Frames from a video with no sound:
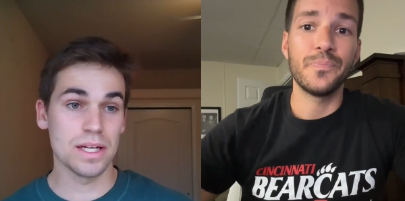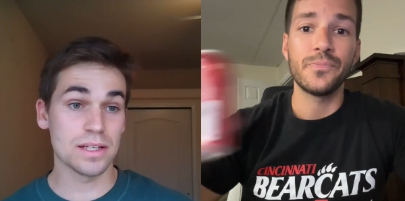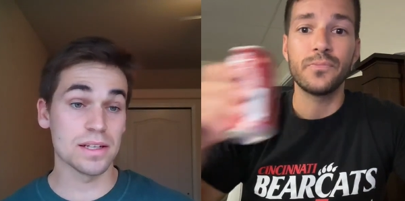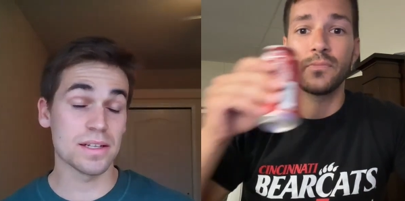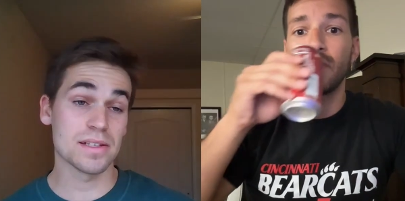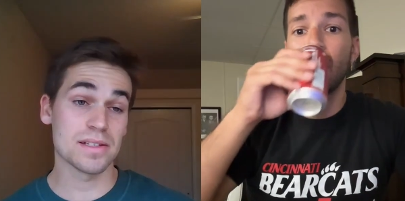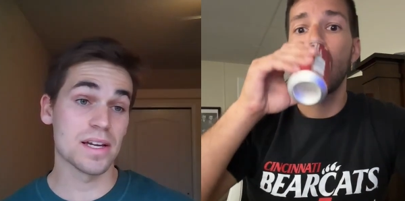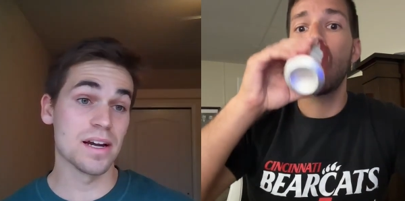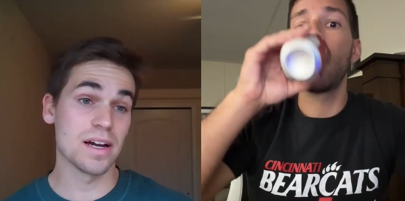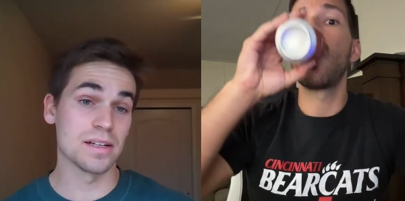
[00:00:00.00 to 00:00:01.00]
Speaker 1: didn't get Kent
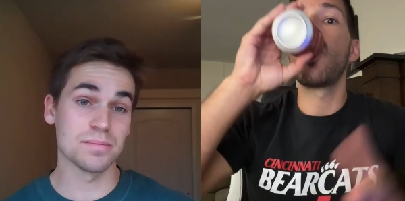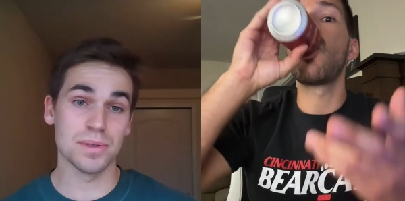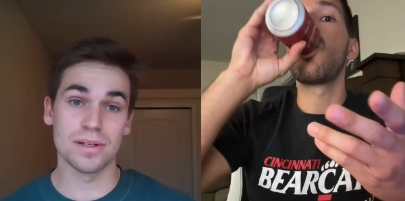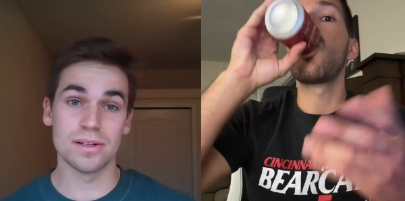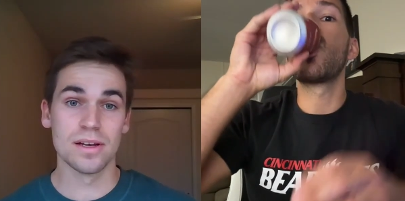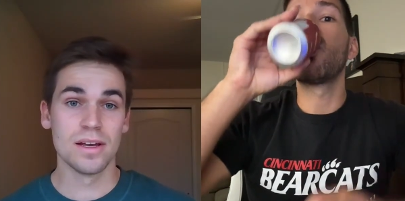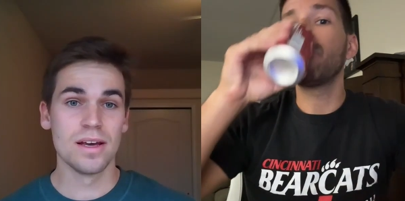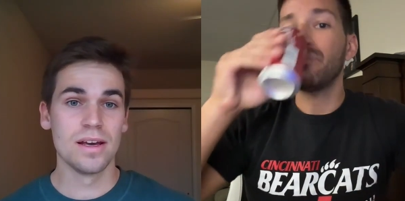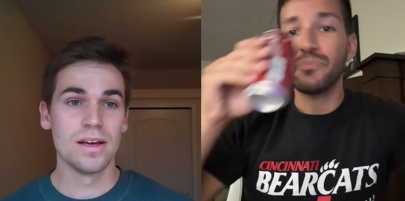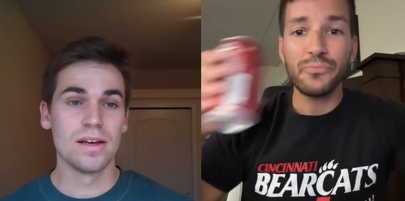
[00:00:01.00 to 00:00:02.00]
State on it, but
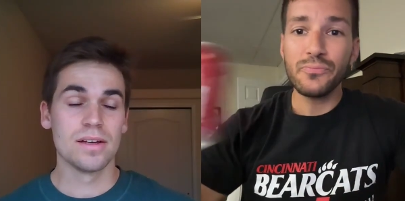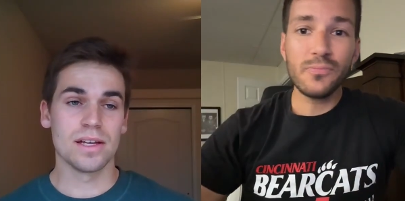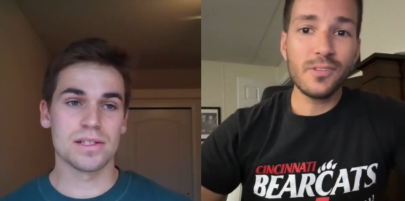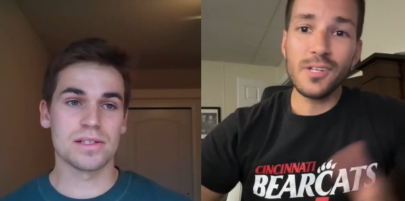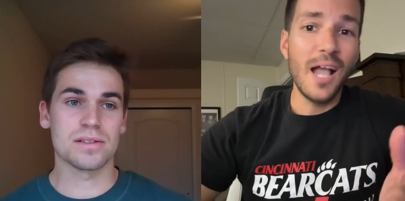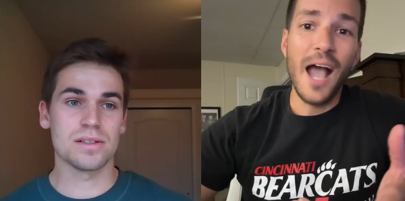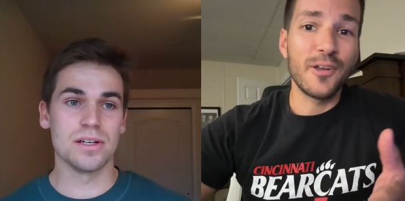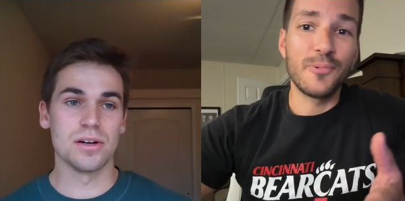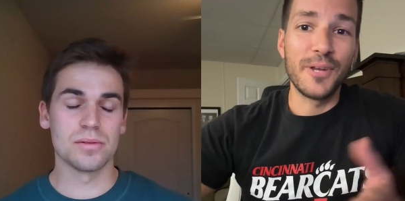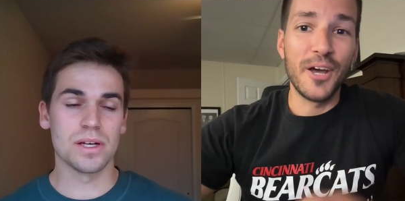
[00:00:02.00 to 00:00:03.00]
that's you
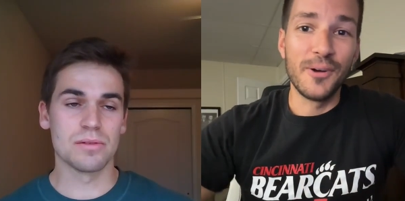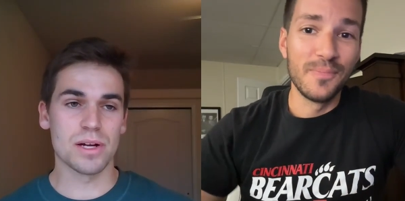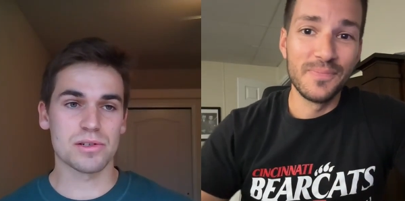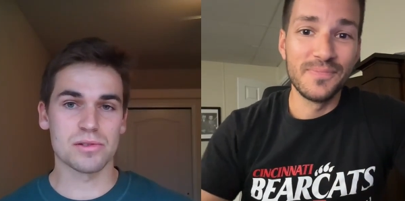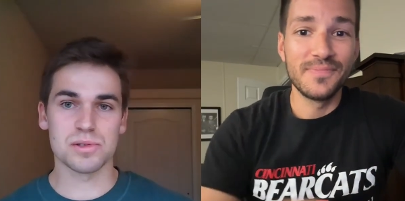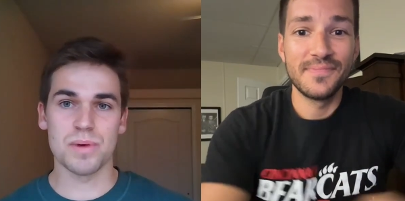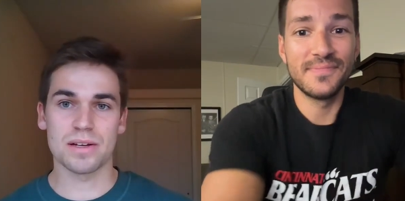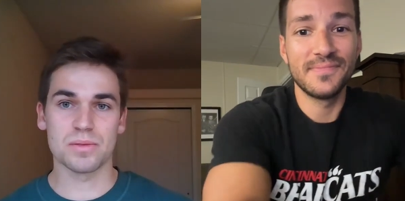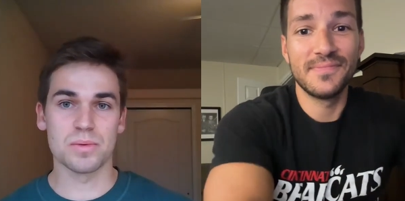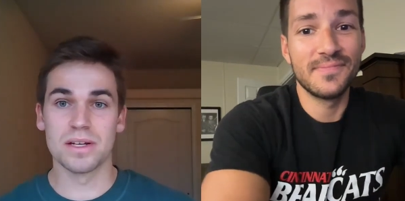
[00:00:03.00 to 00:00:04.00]
know we in know?
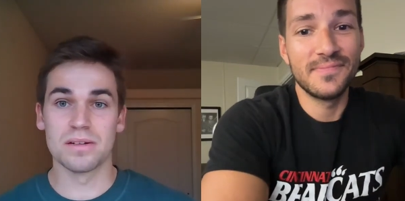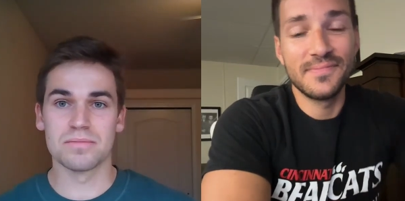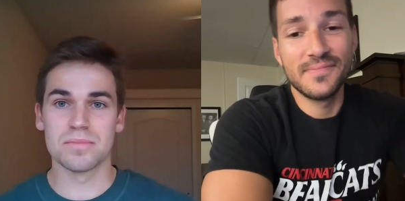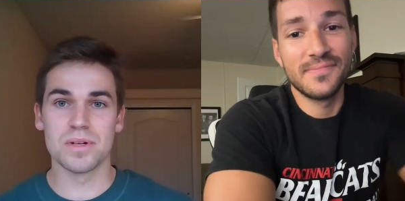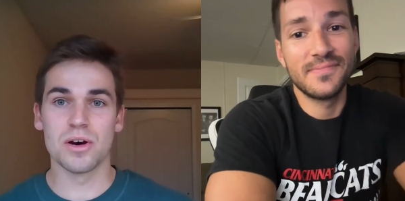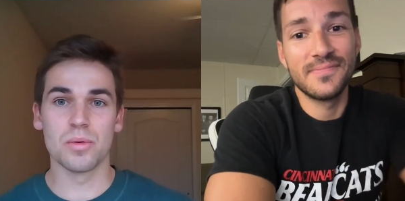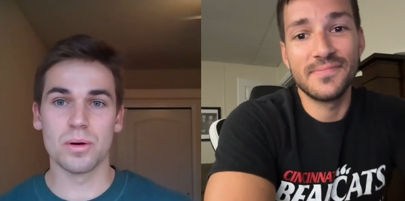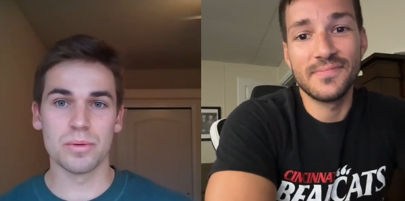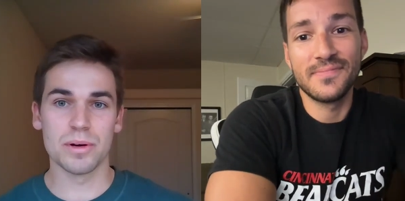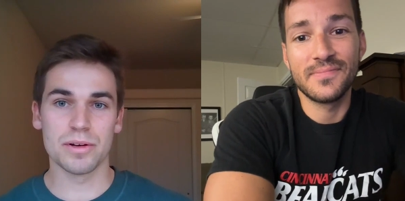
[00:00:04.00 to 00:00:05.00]
respect we didn't know
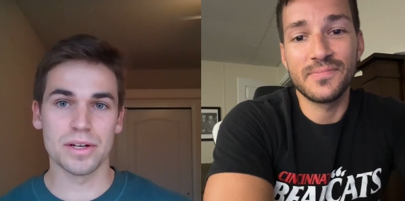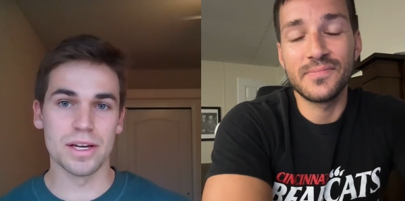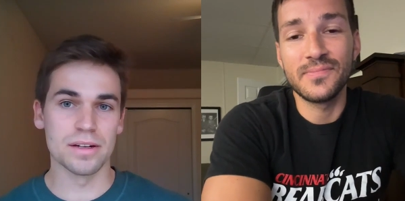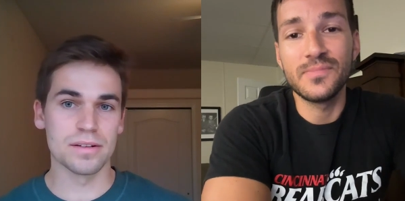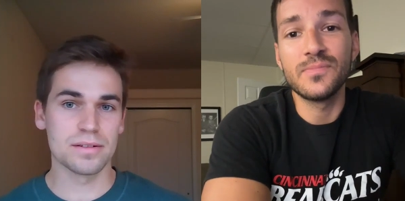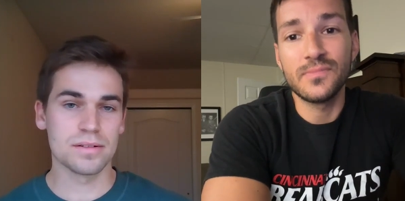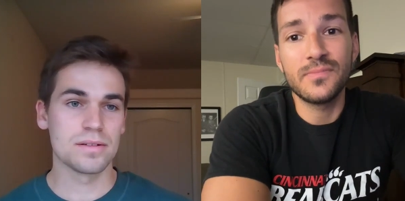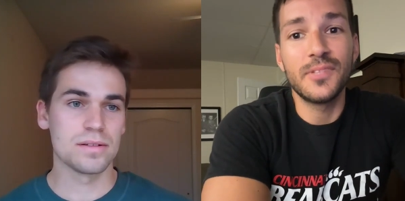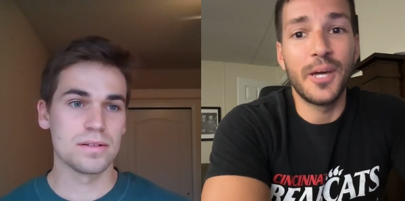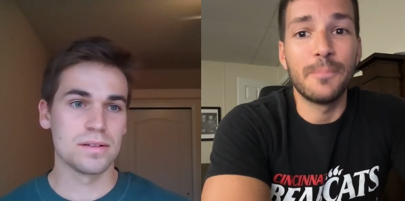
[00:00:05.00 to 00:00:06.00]
what we were going to get.
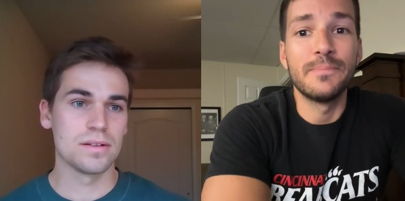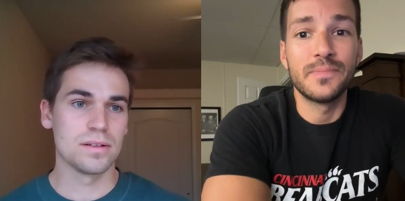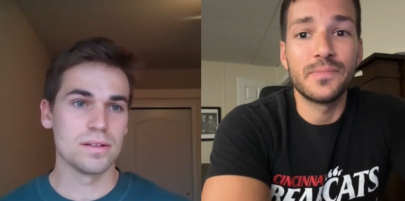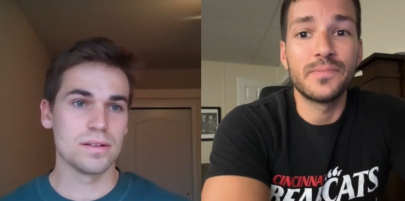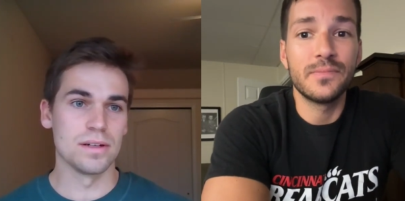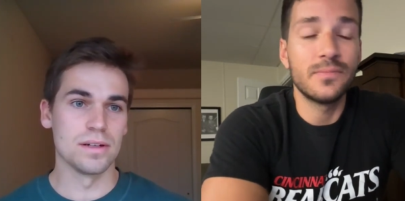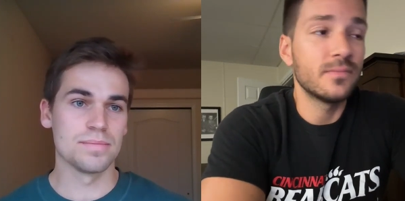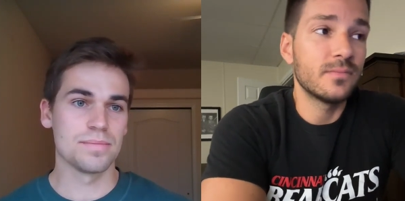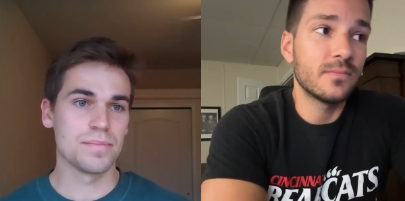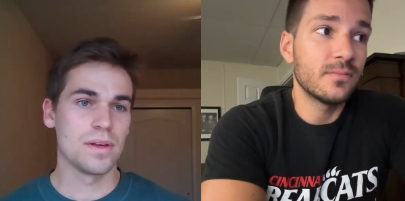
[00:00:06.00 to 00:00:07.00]
Speaker 2: Yeah. No. Oh.
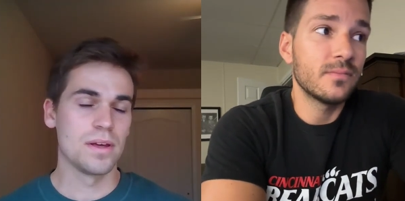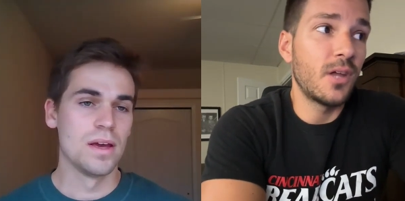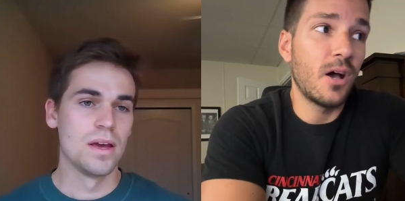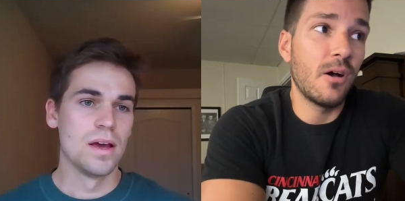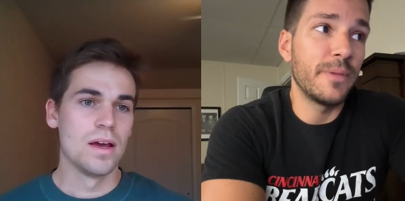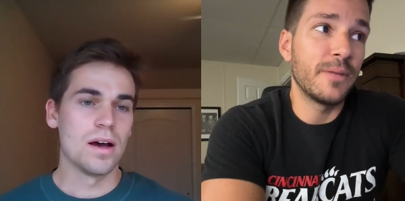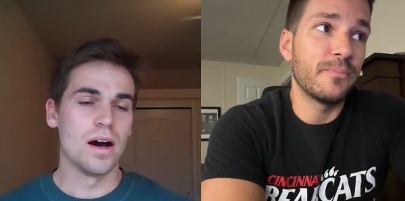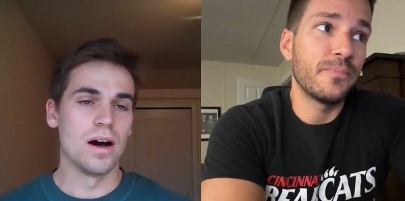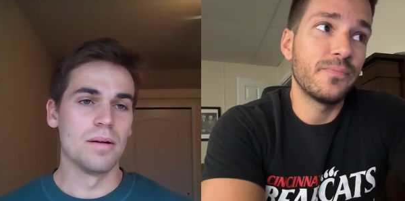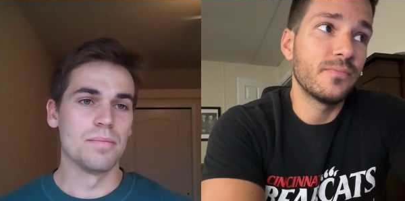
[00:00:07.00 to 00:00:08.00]
no, I
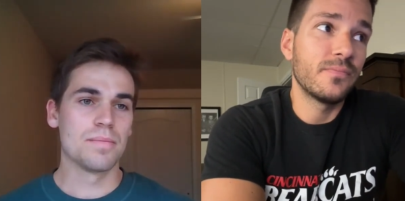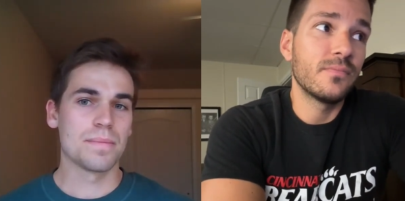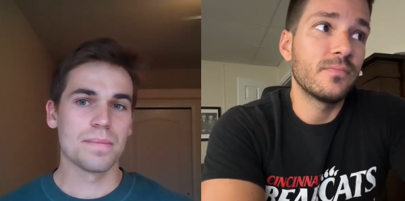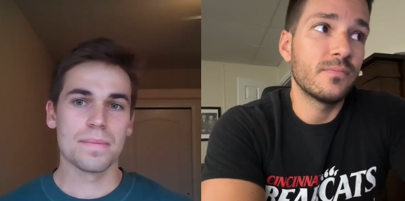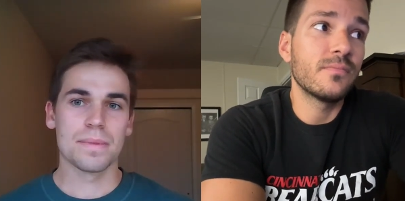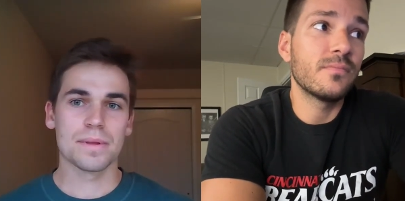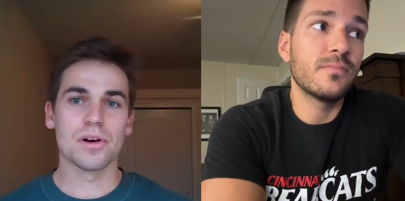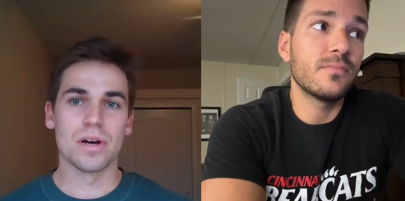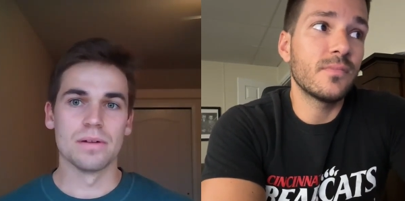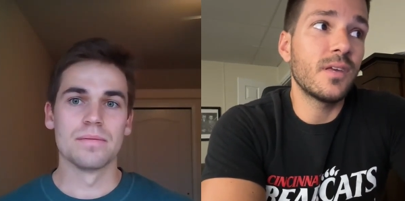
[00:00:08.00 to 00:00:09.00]
mean,
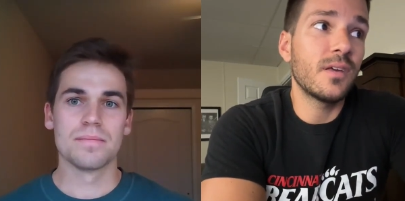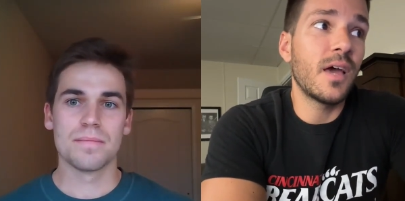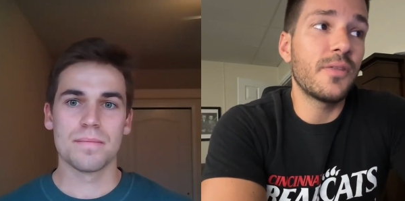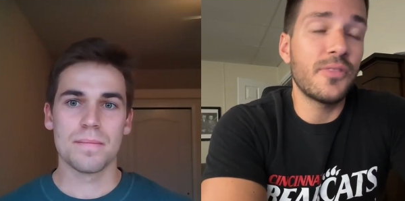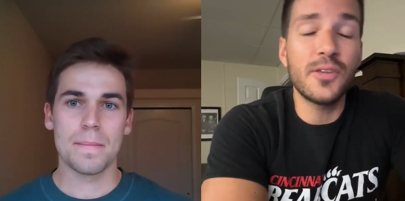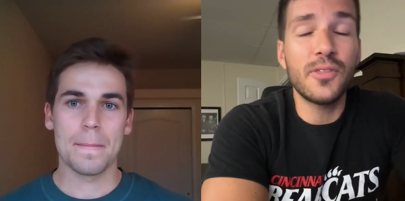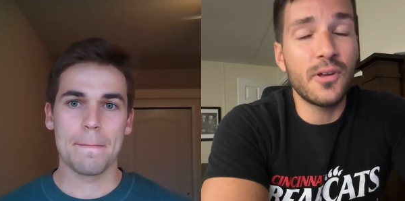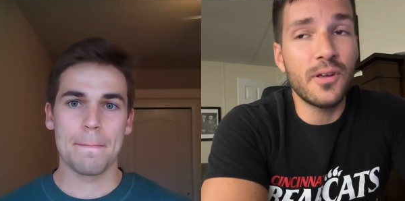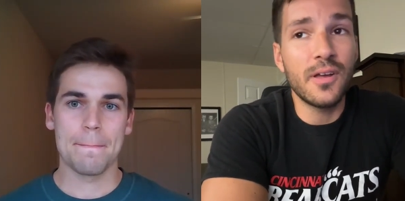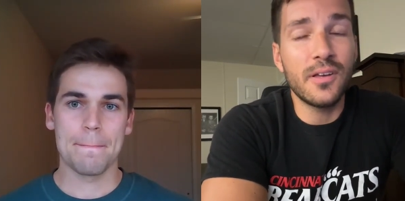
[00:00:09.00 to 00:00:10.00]
go ahead. I think
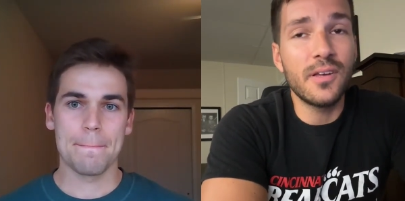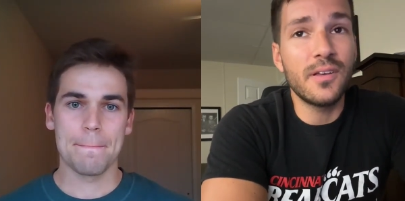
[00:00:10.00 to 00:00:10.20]
they're,